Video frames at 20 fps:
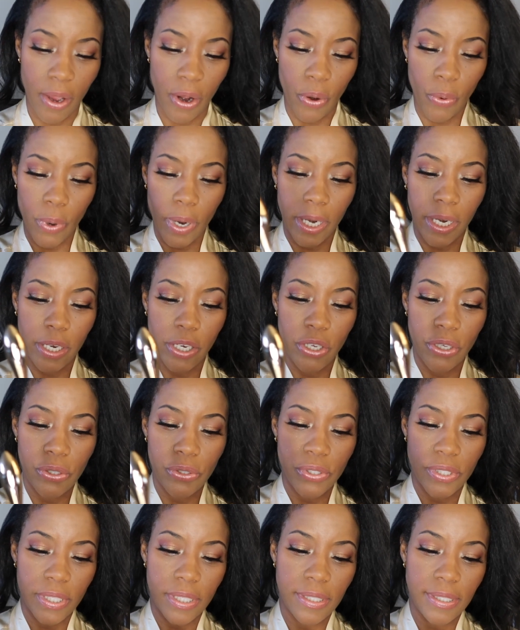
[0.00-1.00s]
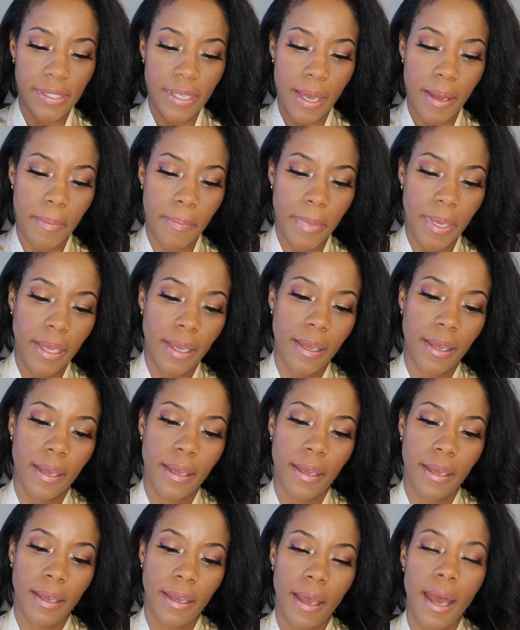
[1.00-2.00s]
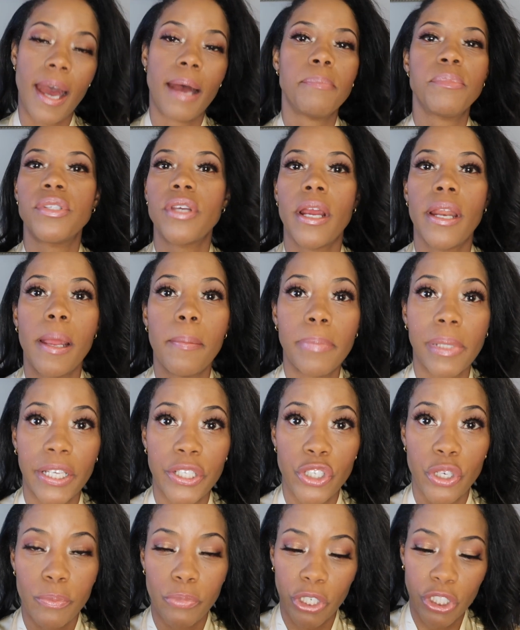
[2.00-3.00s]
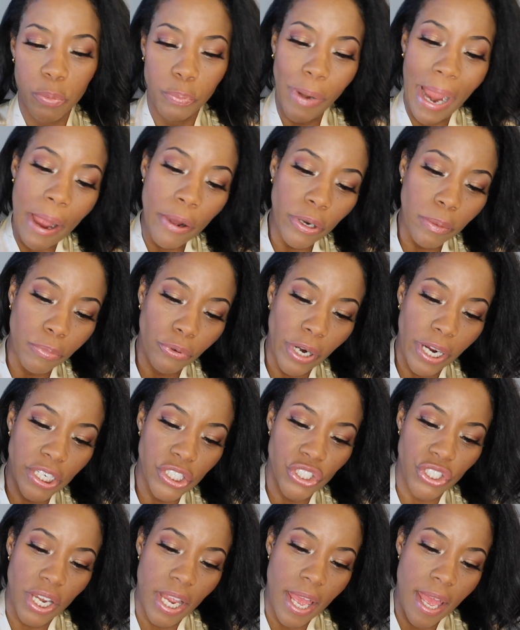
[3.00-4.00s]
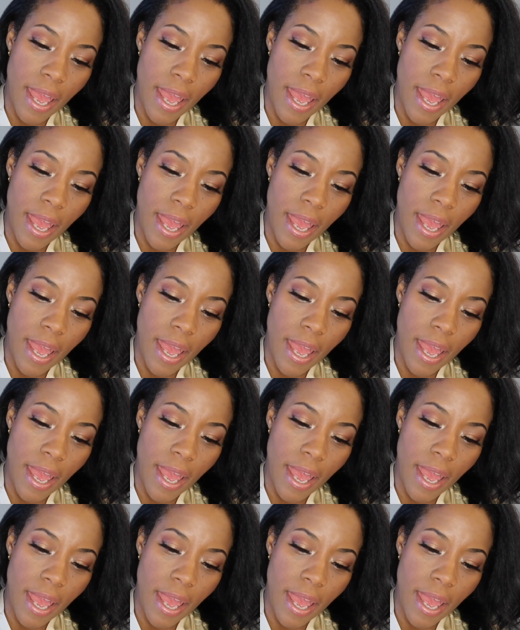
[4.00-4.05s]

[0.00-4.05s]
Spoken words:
We're going to use some powder brush.